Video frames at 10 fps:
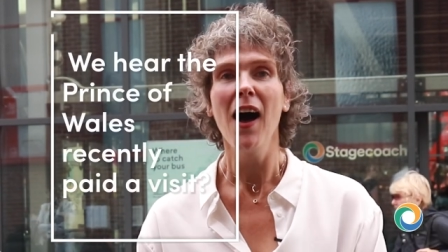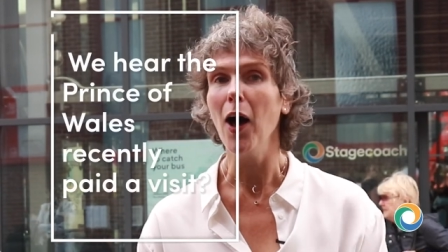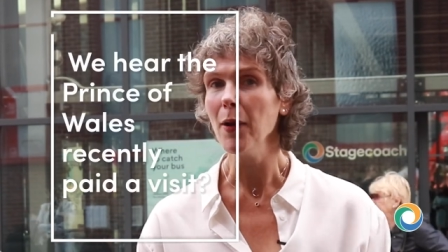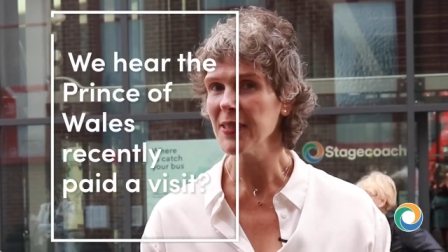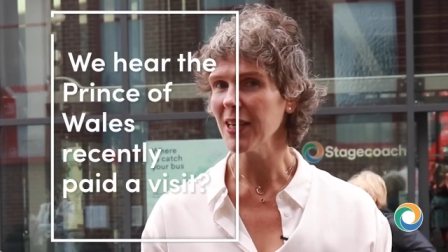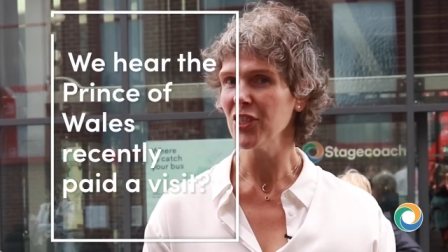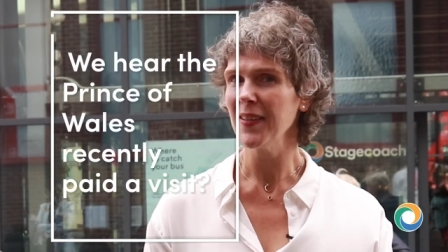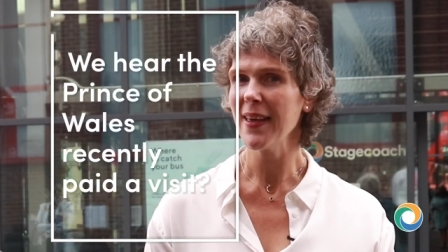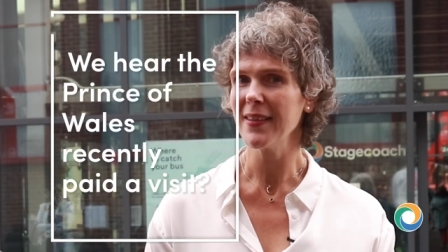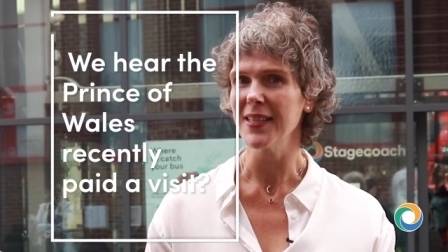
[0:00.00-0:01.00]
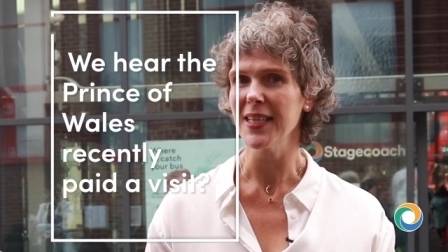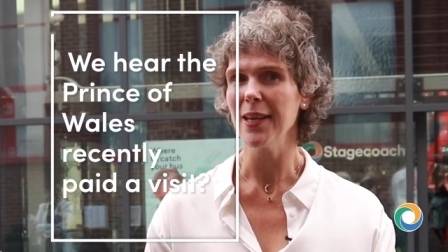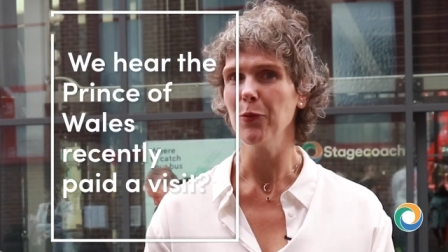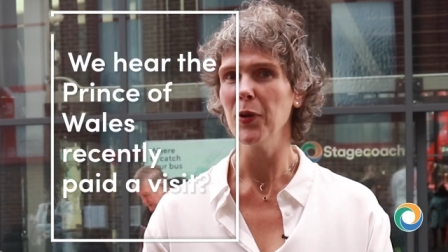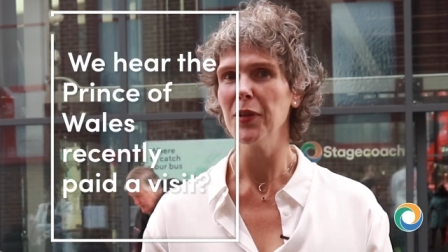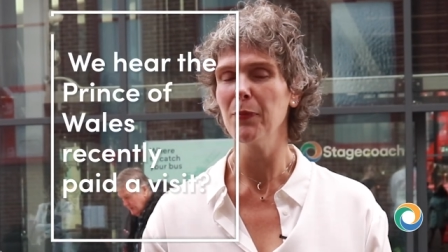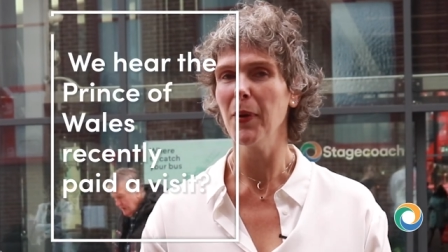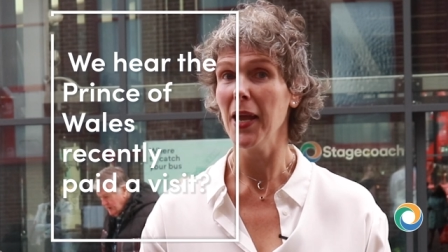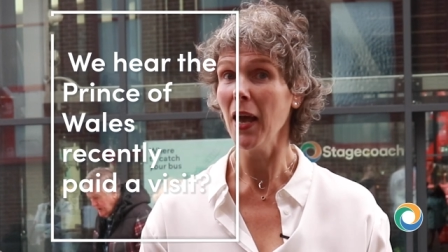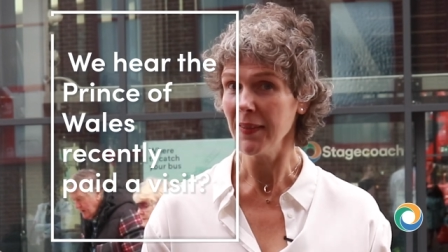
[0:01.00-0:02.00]
I was actually there that day with
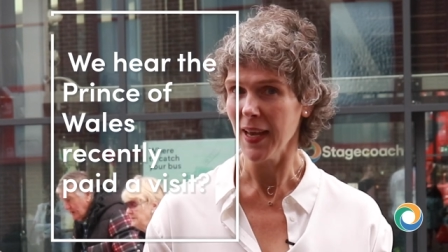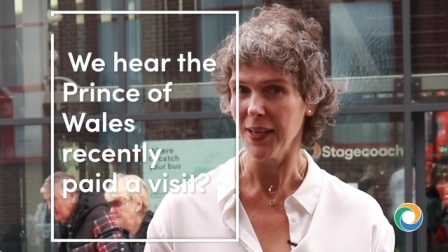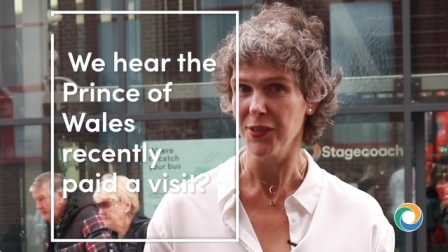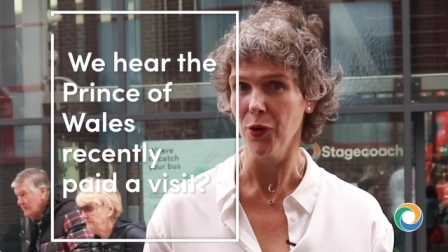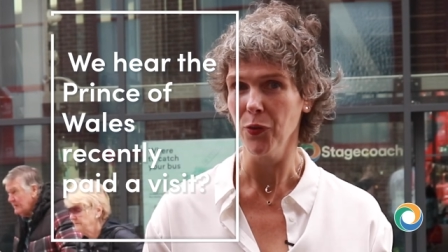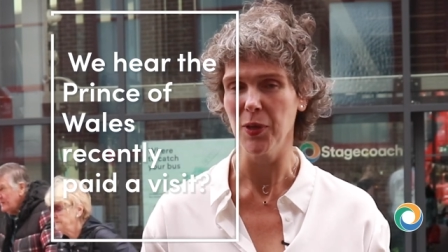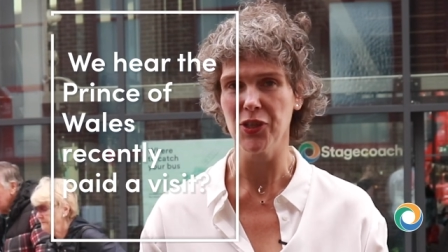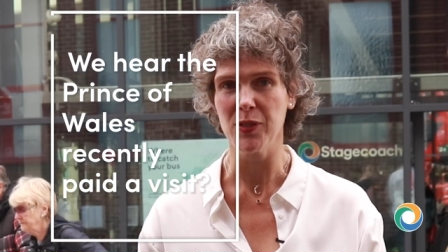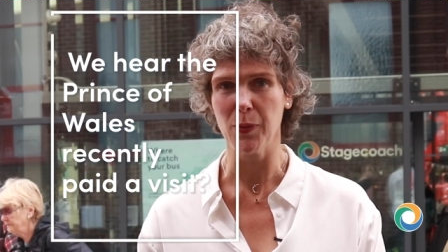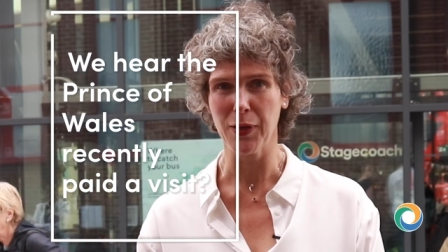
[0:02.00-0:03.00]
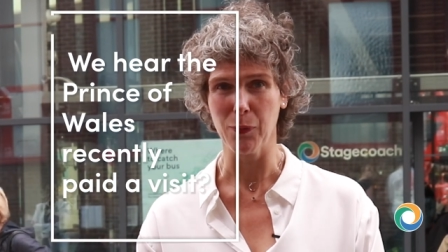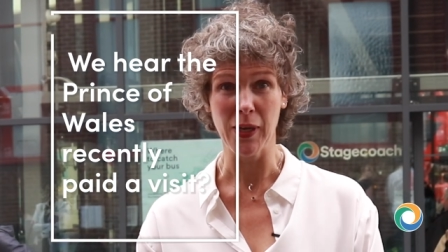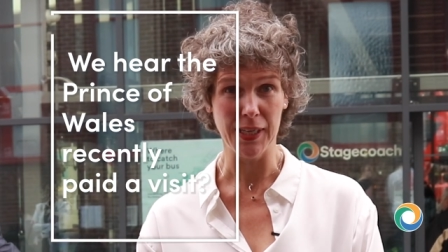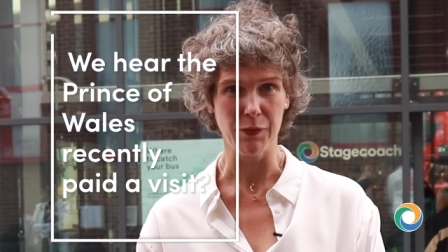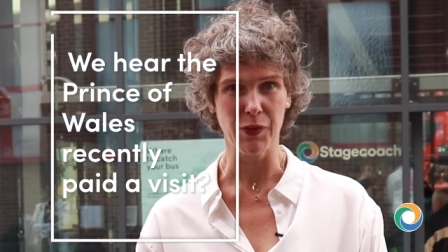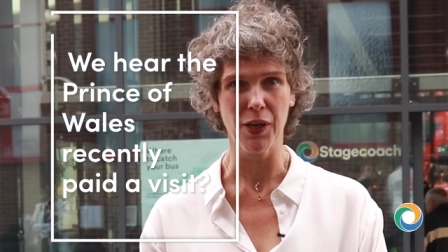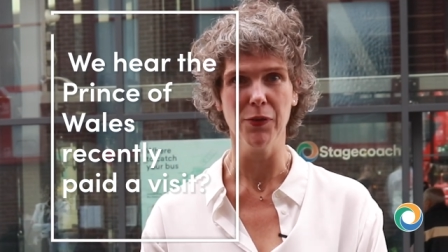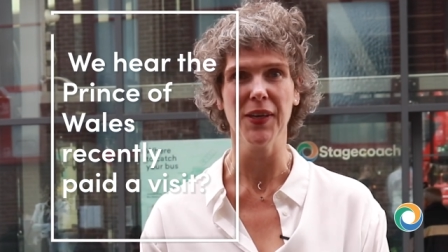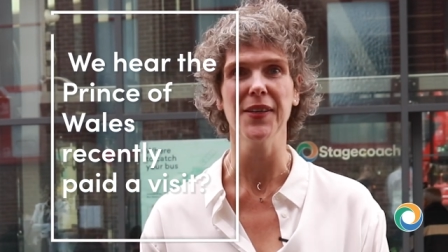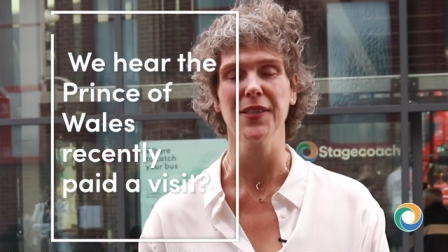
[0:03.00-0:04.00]
my other hat on, which is work, working for
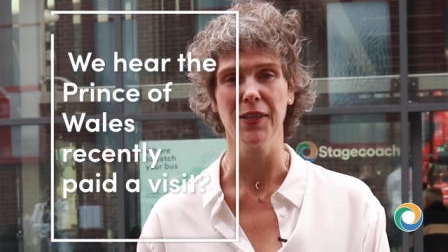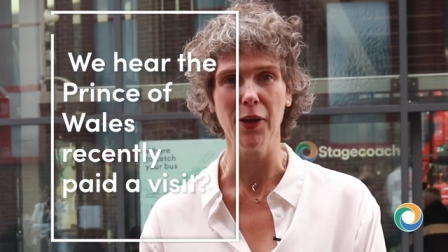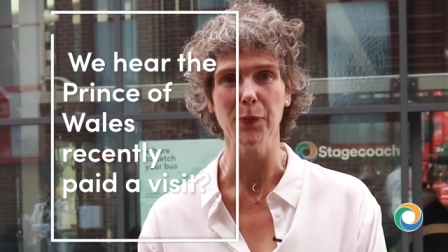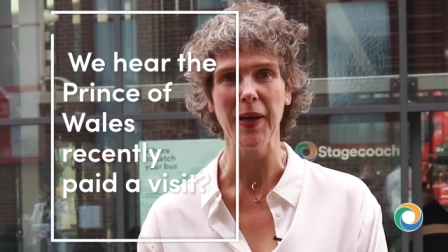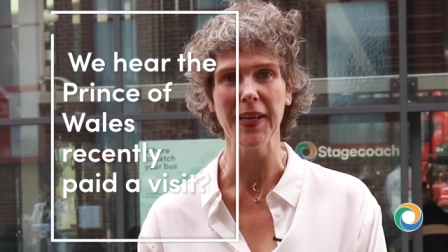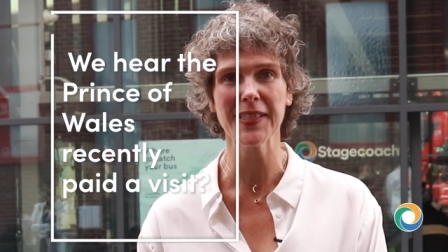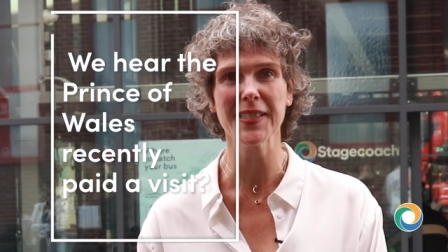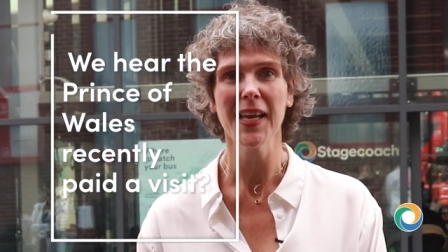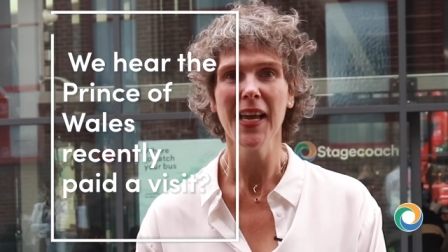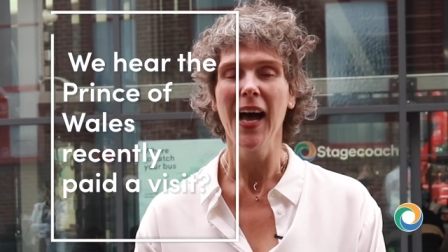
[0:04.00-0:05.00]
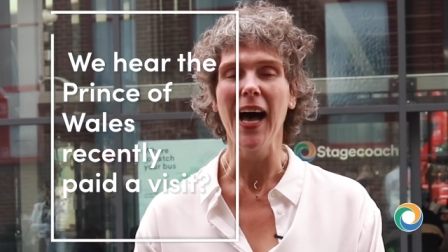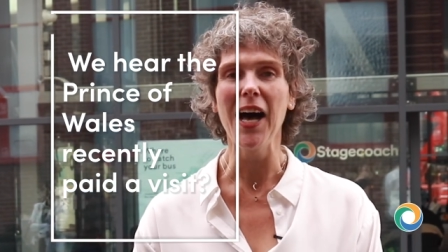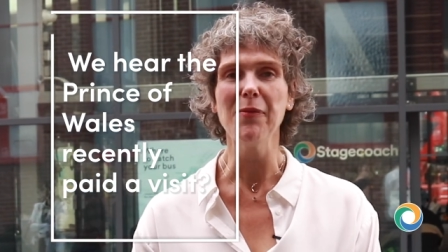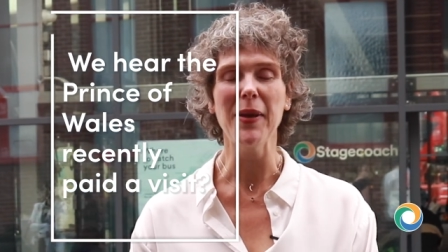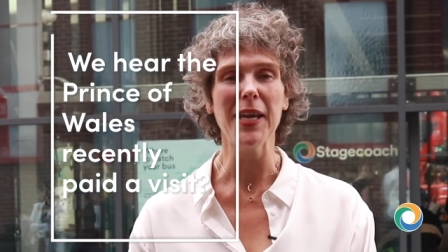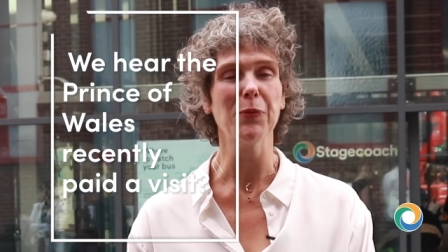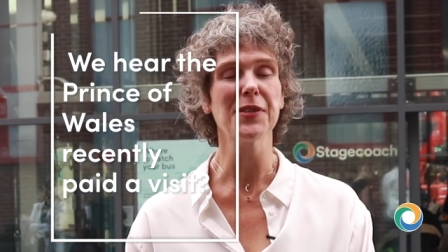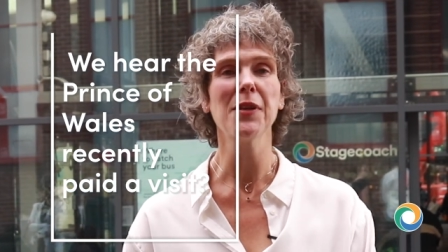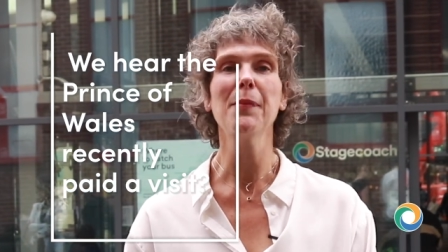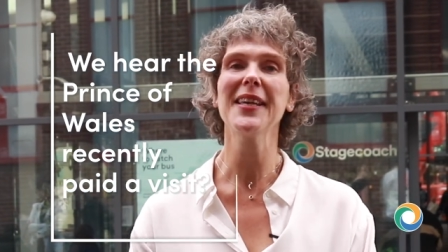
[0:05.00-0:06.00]
Co-Cars and Co-Bikes. Um, it
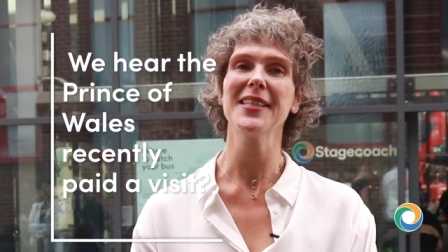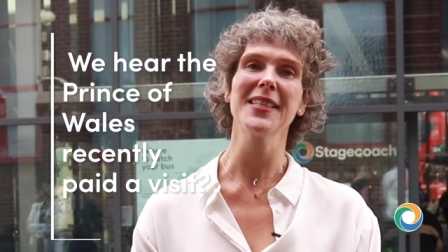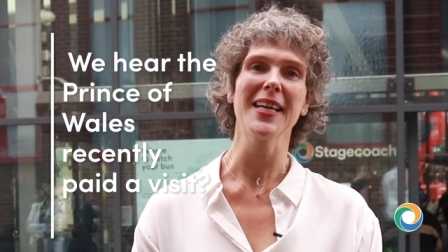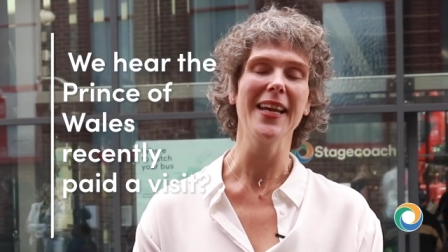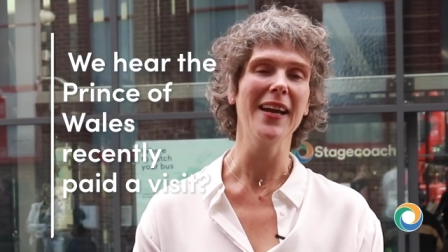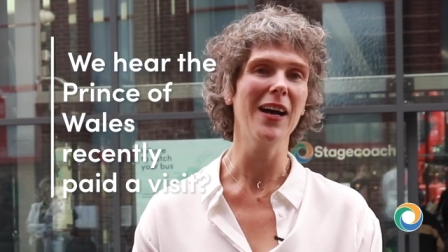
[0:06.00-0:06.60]
was an amazing day.